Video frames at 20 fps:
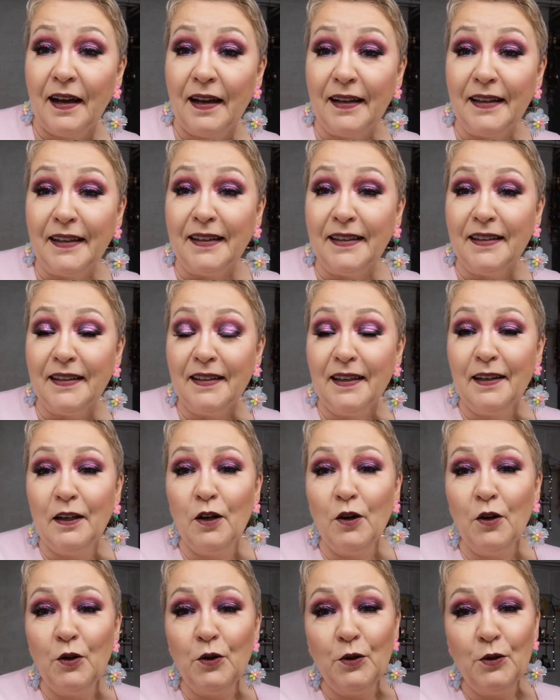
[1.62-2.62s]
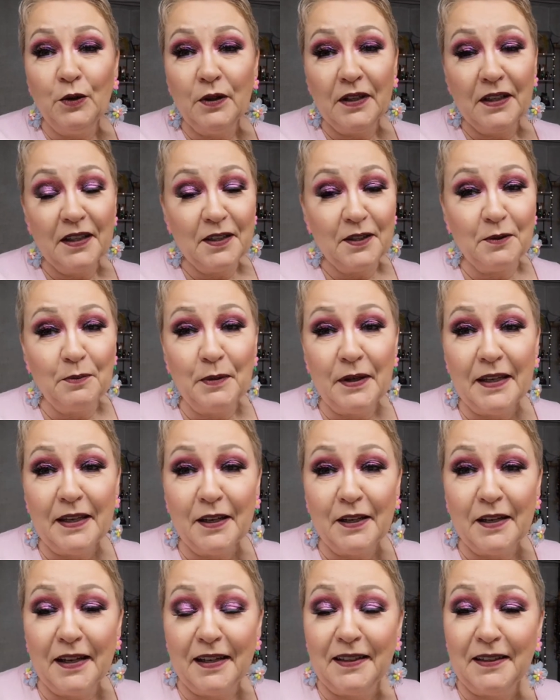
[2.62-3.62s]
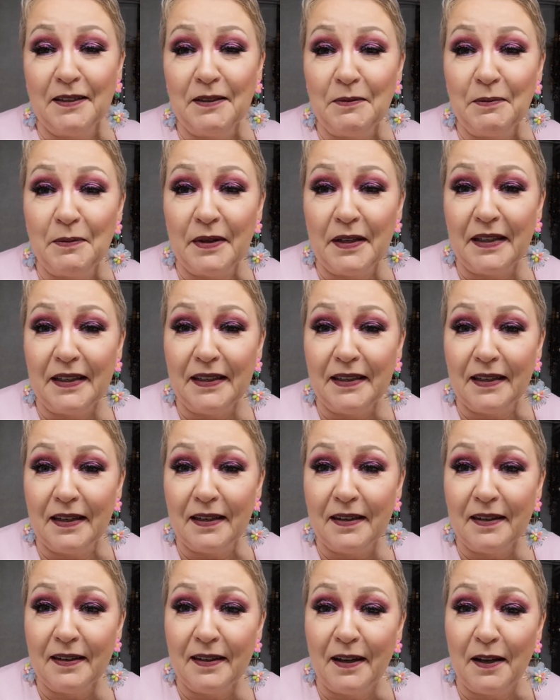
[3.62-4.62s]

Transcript: Hi, hello, it's me again, Marina.